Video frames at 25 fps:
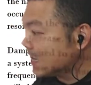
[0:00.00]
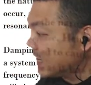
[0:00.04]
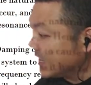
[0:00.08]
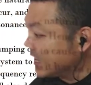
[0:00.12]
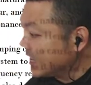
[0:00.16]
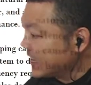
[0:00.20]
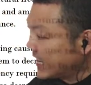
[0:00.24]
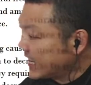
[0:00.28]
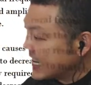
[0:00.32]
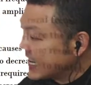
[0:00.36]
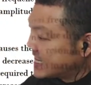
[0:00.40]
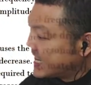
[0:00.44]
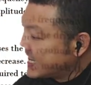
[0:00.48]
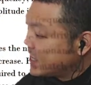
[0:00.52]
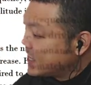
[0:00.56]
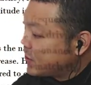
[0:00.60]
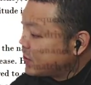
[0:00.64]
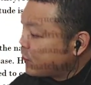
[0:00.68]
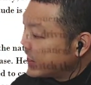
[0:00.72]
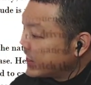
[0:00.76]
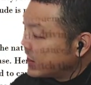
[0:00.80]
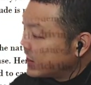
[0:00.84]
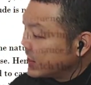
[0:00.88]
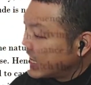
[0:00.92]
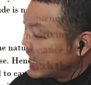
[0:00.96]
does
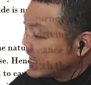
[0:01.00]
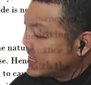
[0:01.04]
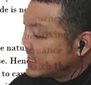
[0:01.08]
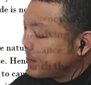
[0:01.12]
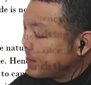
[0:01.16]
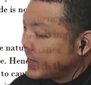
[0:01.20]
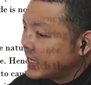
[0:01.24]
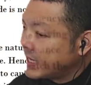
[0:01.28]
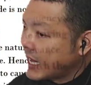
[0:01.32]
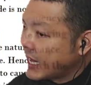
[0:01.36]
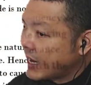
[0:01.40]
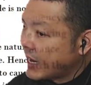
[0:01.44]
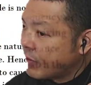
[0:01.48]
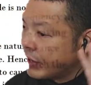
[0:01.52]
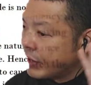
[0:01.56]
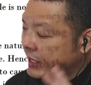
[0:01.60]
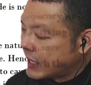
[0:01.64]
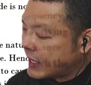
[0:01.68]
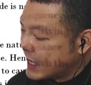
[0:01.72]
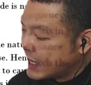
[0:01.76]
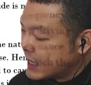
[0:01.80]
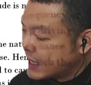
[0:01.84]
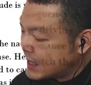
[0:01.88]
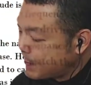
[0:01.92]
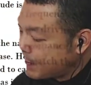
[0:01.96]
it mean that it
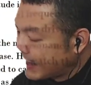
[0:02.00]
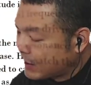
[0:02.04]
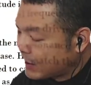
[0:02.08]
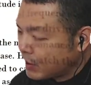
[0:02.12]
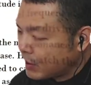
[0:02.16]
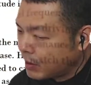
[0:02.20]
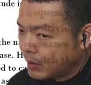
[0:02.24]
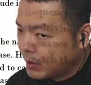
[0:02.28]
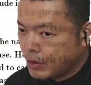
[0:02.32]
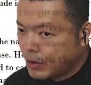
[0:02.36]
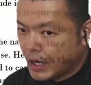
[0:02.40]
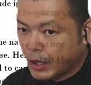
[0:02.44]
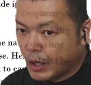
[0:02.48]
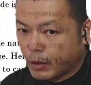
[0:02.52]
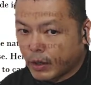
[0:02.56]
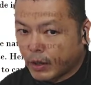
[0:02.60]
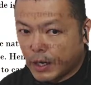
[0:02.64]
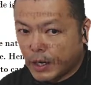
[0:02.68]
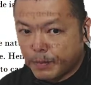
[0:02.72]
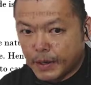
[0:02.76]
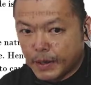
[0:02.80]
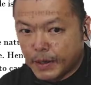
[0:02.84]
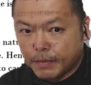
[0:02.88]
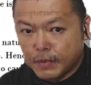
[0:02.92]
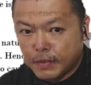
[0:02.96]
returns back to
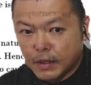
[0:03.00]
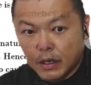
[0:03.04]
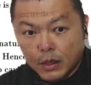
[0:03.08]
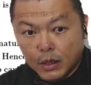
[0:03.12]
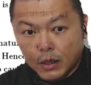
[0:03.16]
equilibrium?